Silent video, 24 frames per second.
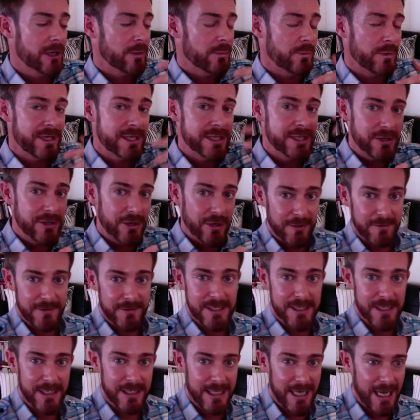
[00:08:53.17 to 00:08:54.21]
we
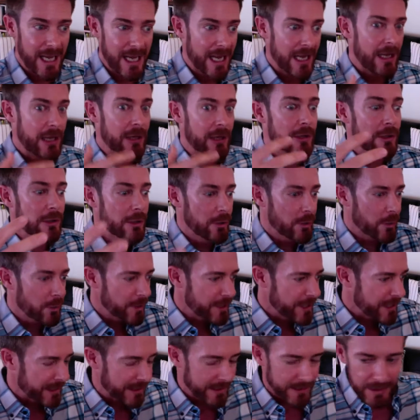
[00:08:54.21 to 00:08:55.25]
service the car
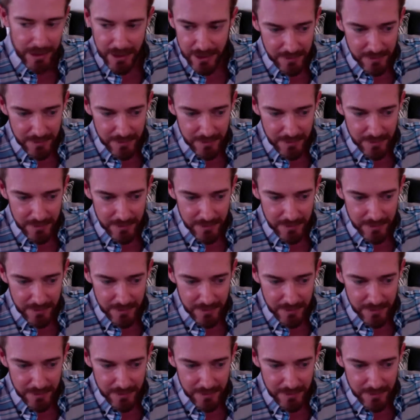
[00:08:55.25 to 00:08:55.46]
looking